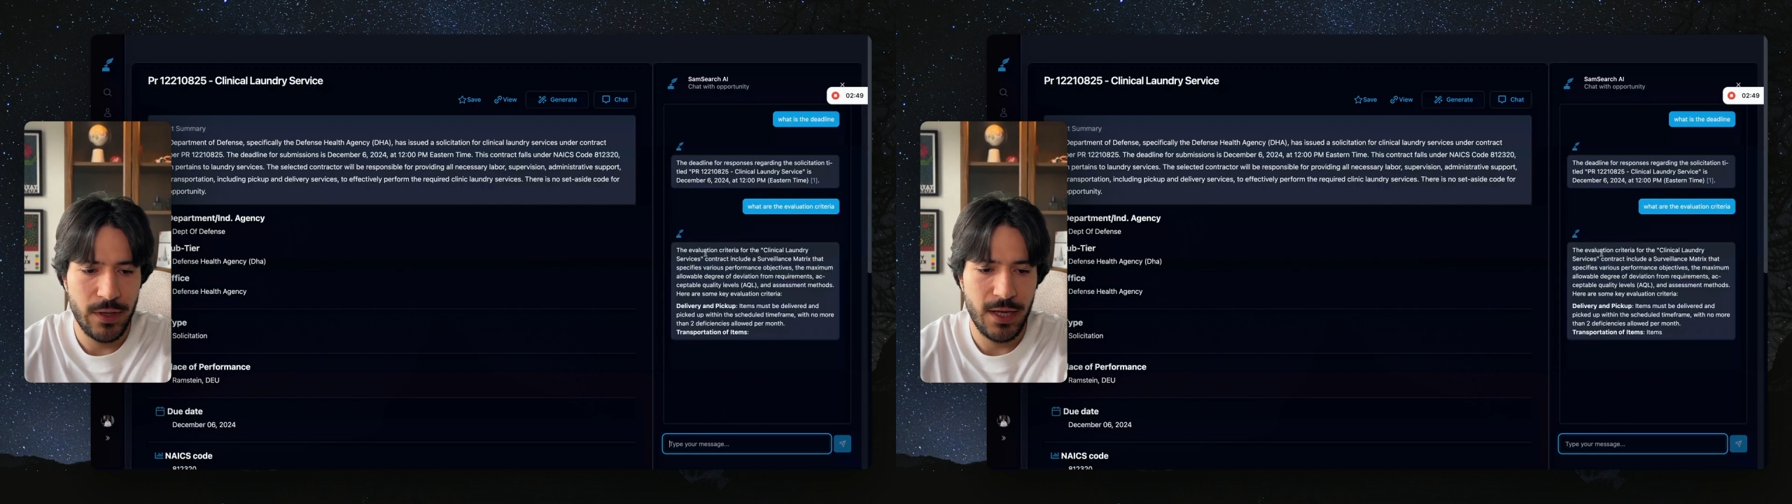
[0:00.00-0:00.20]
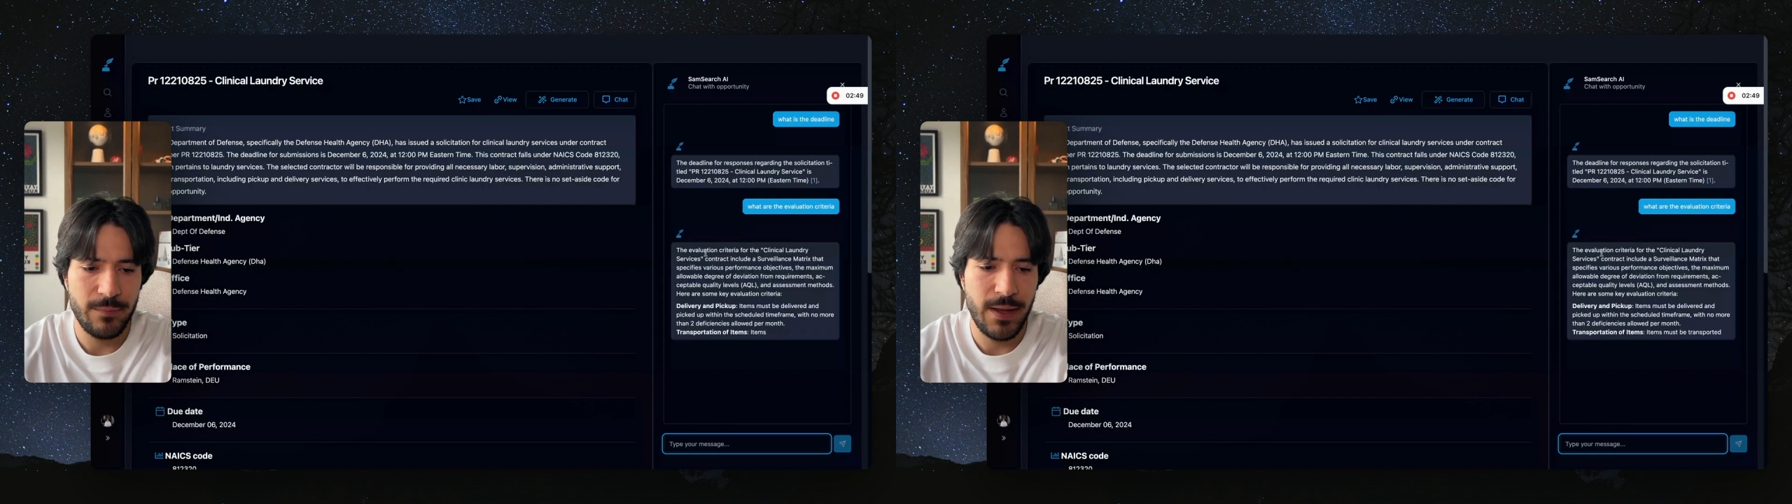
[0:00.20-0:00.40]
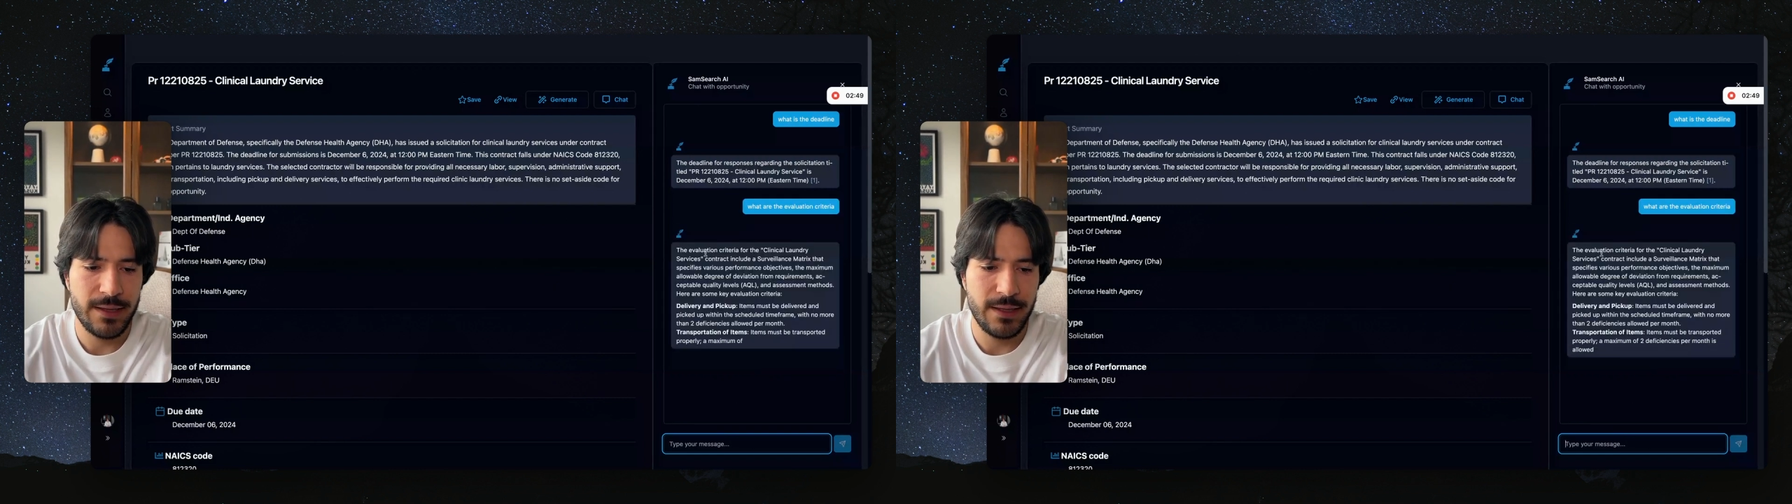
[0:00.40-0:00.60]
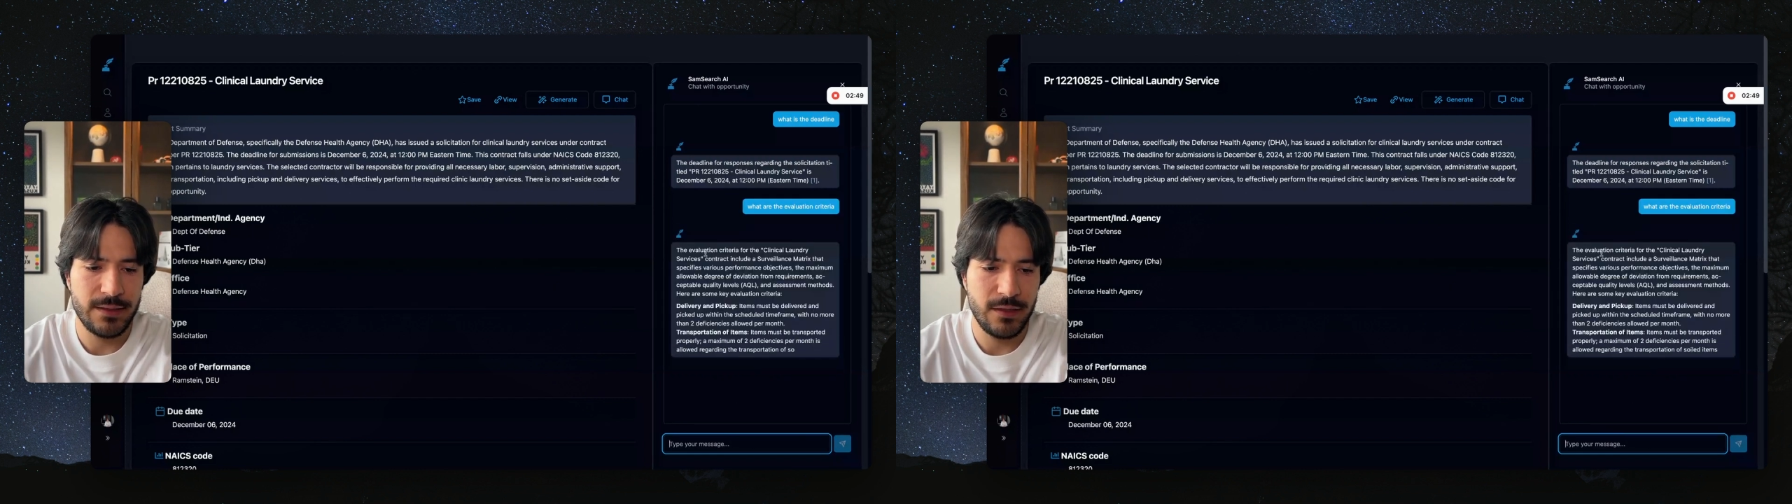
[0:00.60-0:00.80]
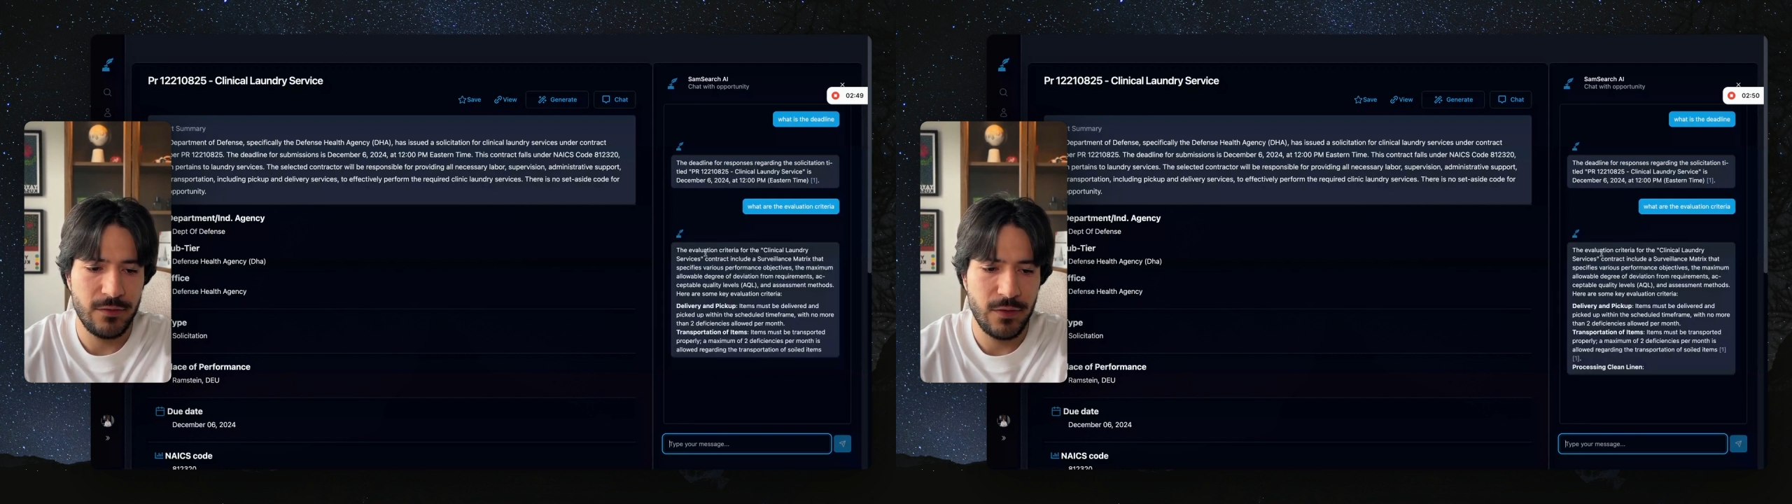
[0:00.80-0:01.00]
we get
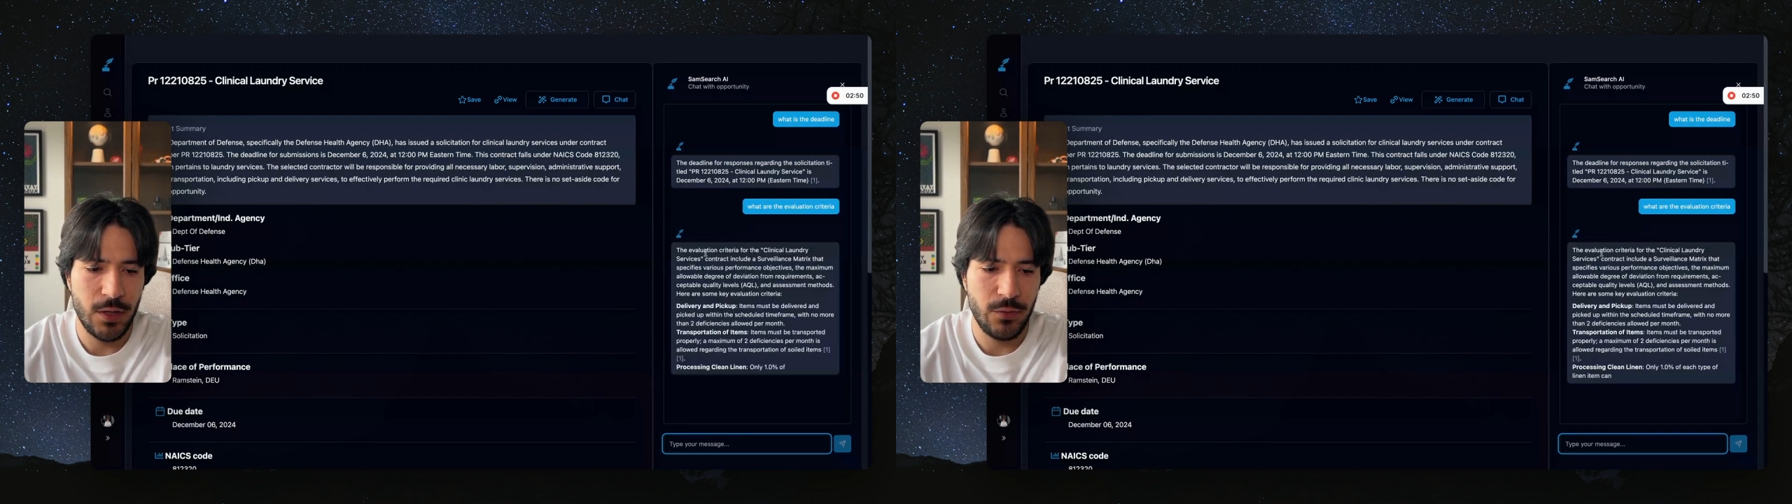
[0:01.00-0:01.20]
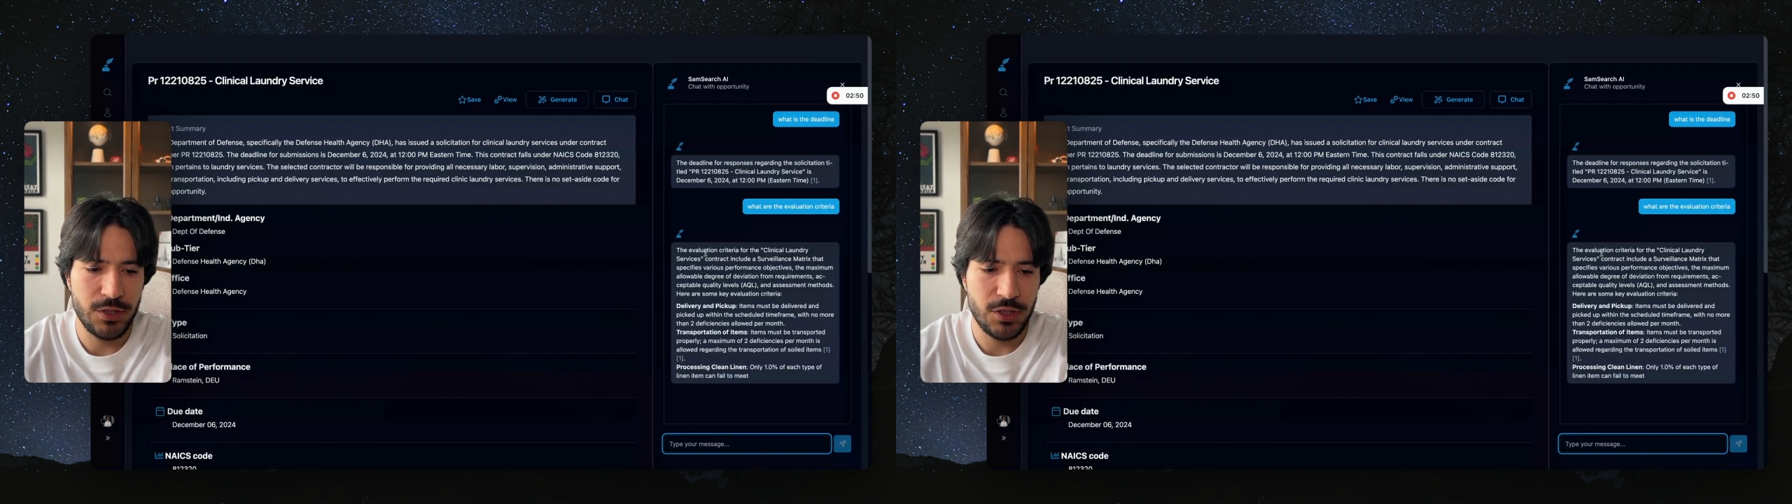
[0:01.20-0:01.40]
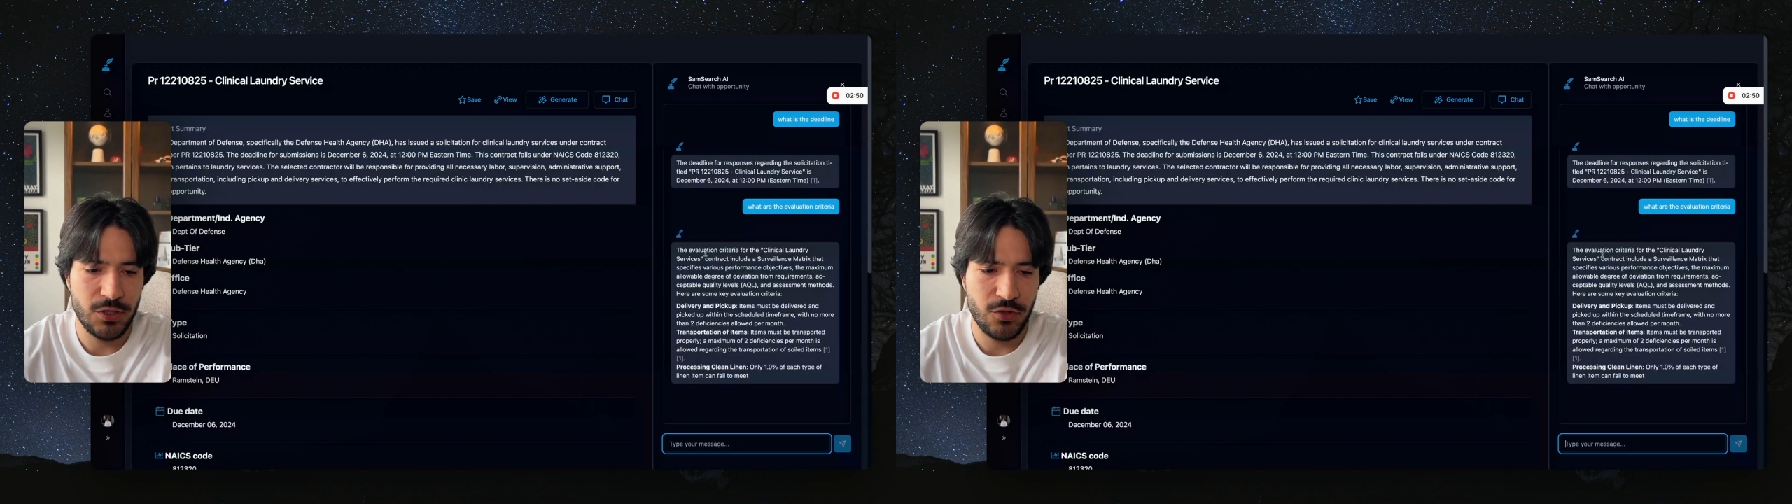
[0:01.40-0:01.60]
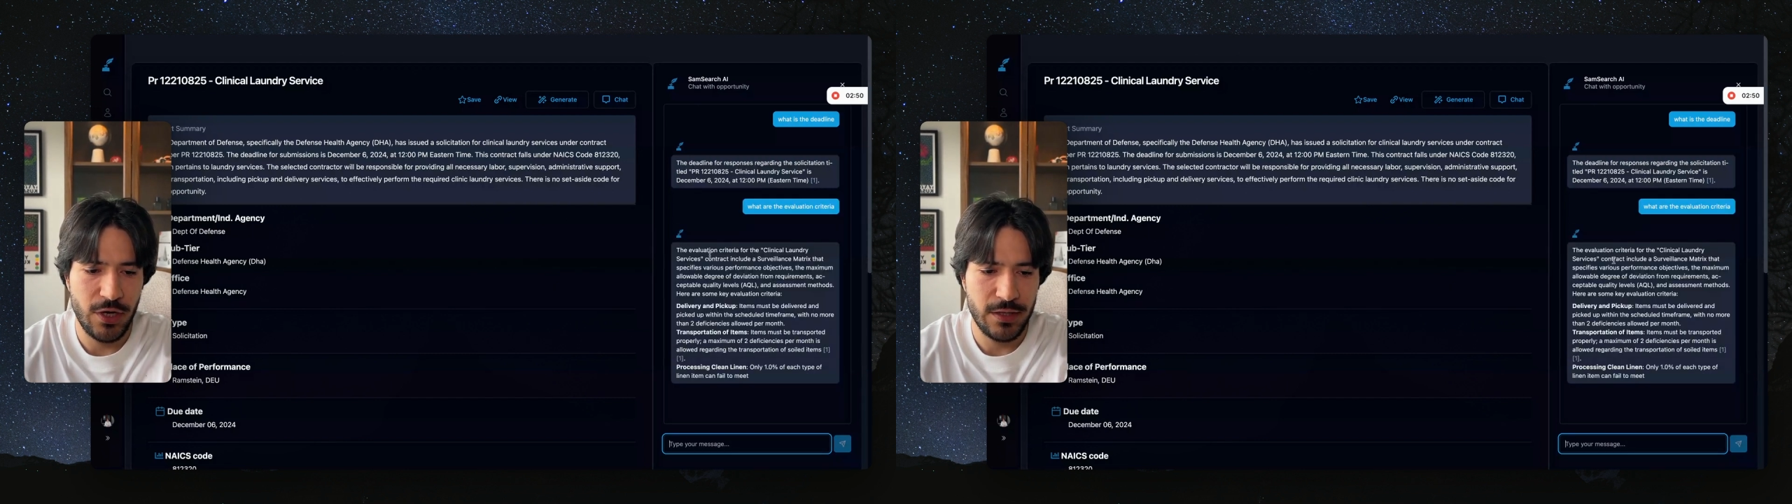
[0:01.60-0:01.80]
back that the evaluation